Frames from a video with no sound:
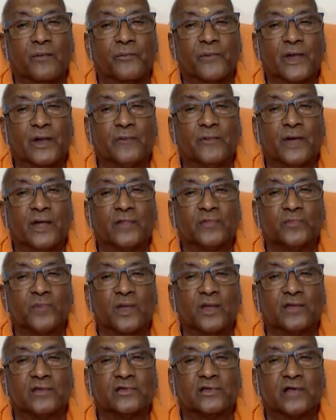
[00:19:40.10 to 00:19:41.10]

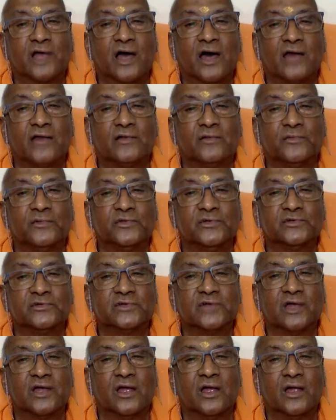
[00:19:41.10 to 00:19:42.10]
Paramatma's karyam is
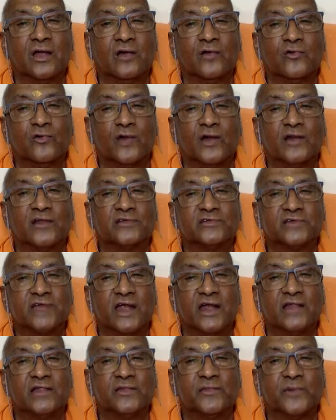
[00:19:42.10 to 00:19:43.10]
to
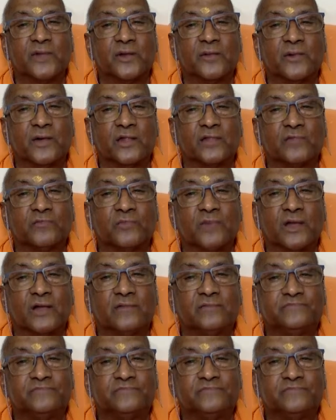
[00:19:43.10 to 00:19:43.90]
understand the Paramatma.